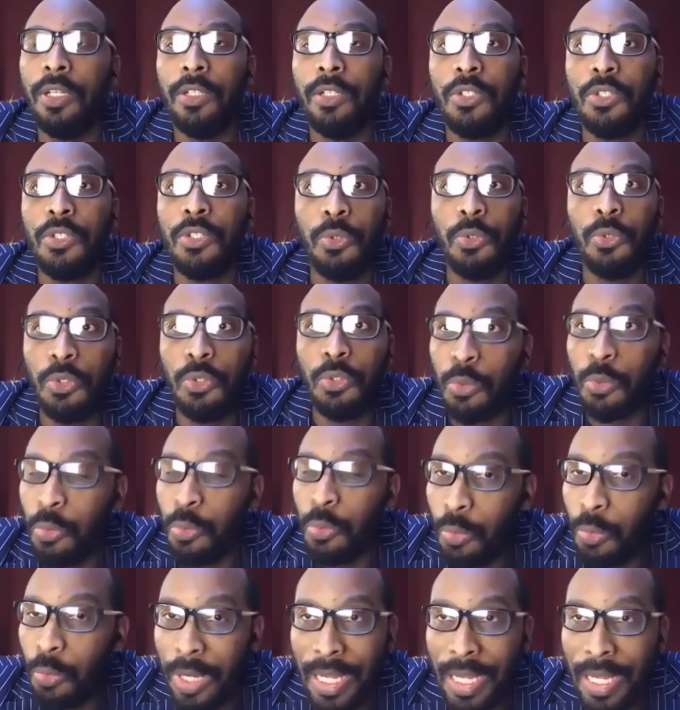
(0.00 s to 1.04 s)
to
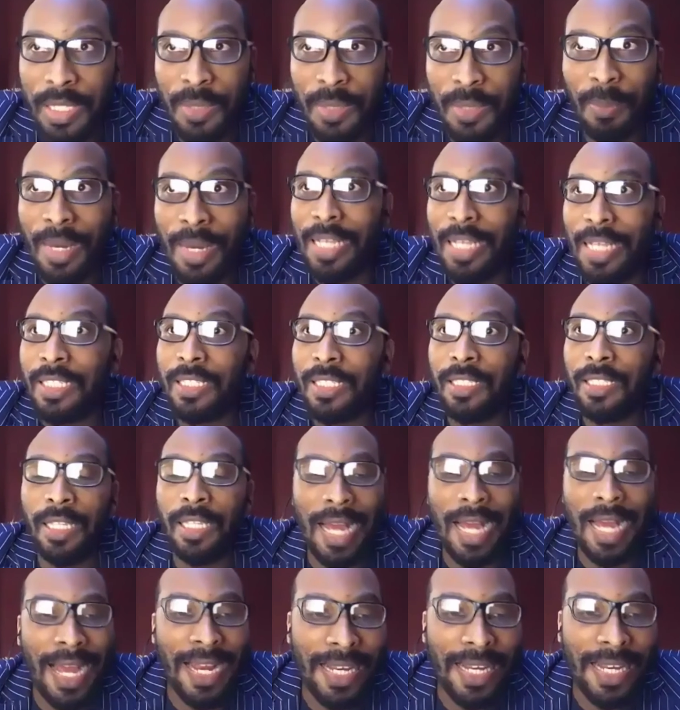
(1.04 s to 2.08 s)
do as much
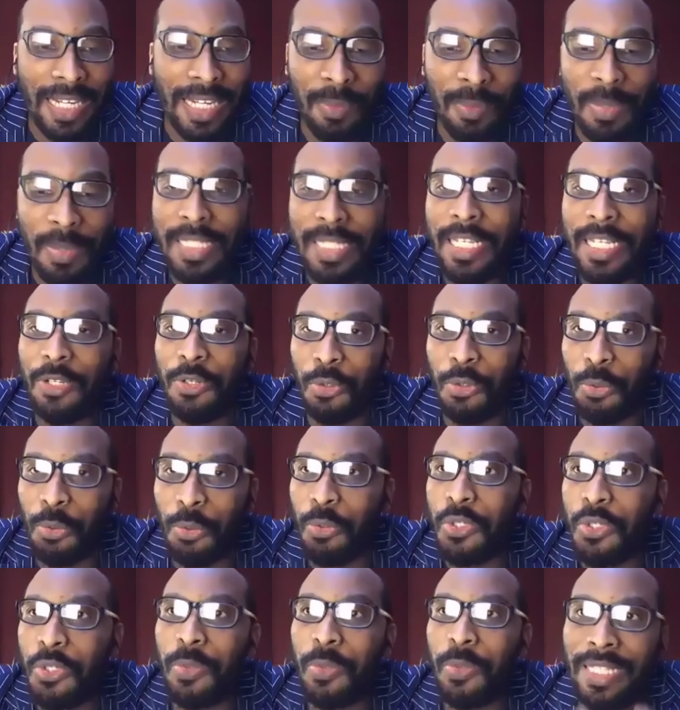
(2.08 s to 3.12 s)
unlimited
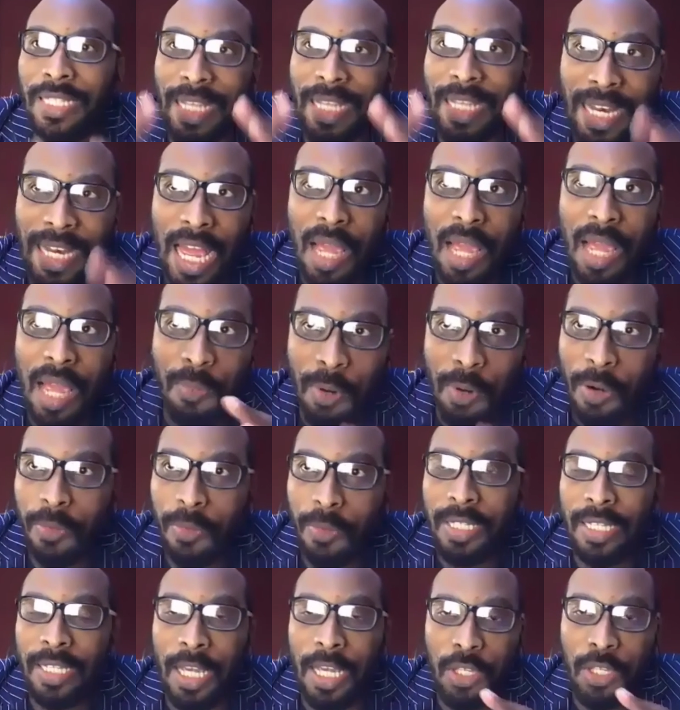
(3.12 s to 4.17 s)
use with the library
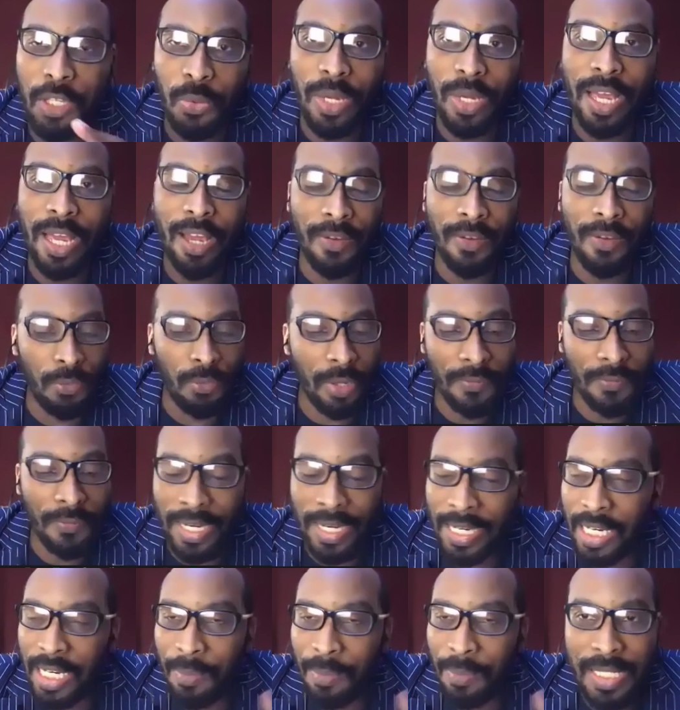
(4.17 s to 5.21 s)
that you have. You have
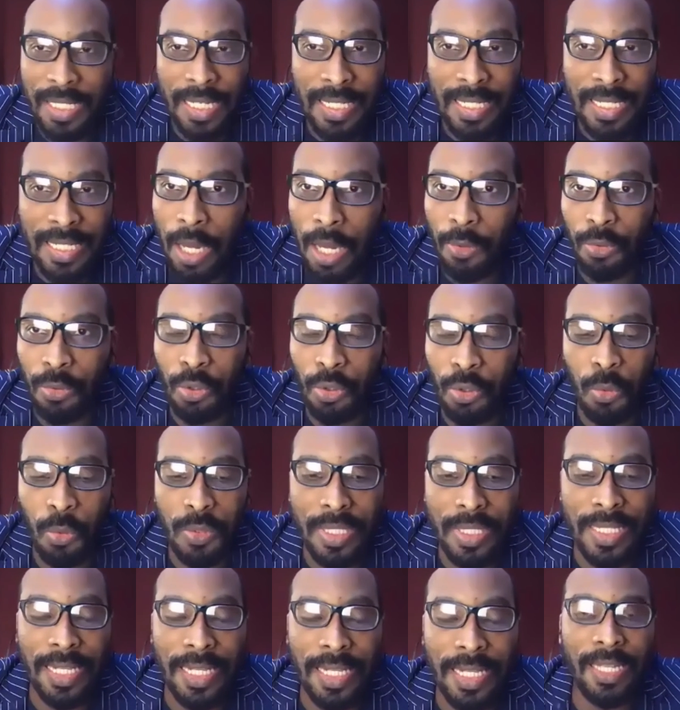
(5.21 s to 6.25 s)
unlimited downloads
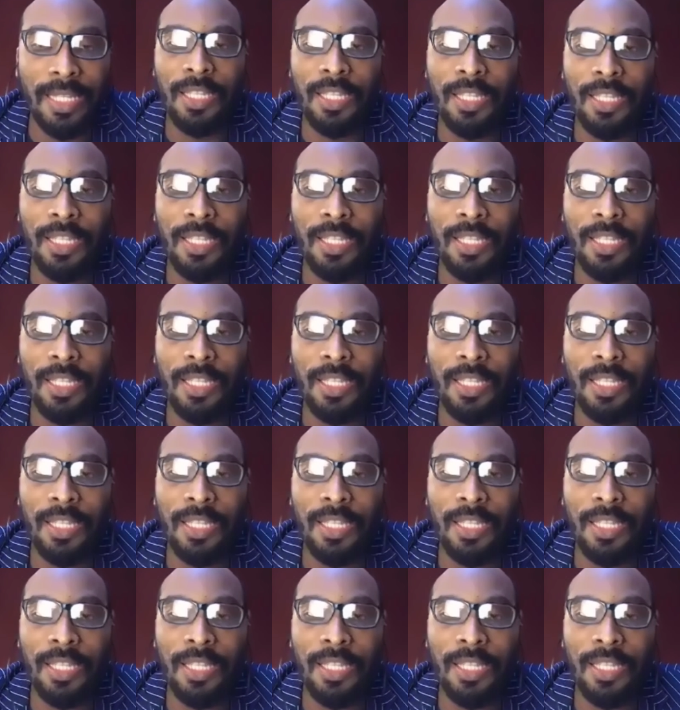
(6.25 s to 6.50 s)
there.